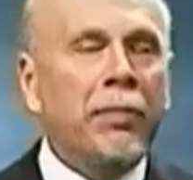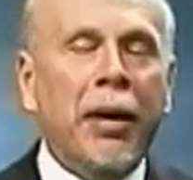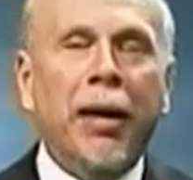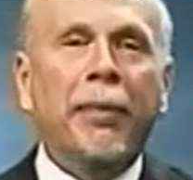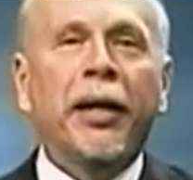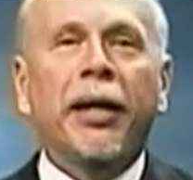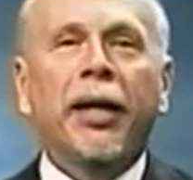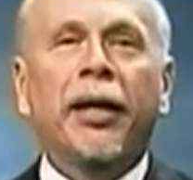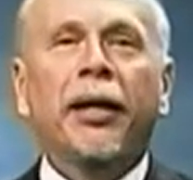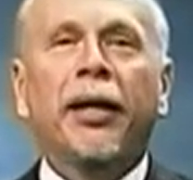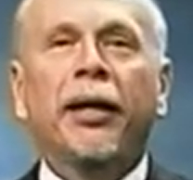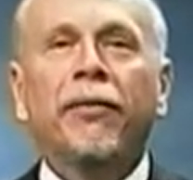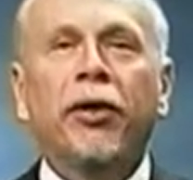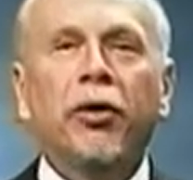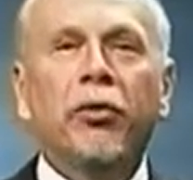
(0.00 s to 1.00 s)
Maybe he can
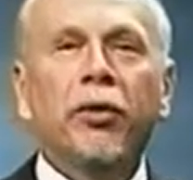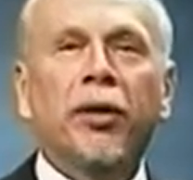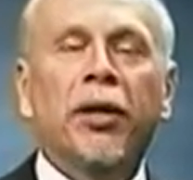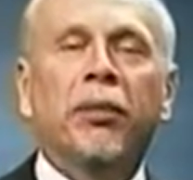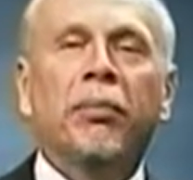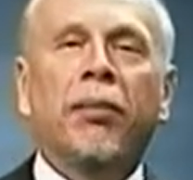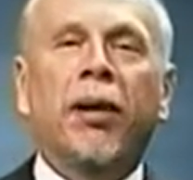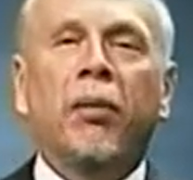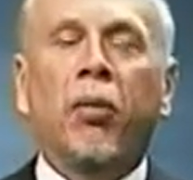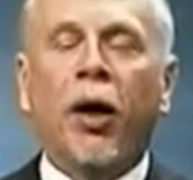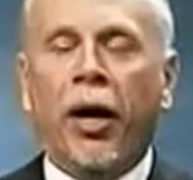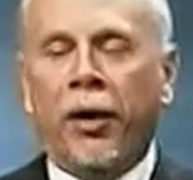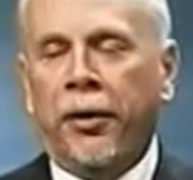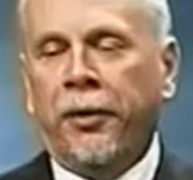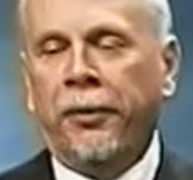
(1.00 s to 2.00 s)
give you some
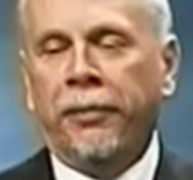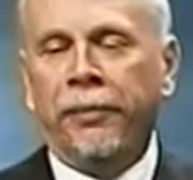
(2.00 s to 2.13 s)
water."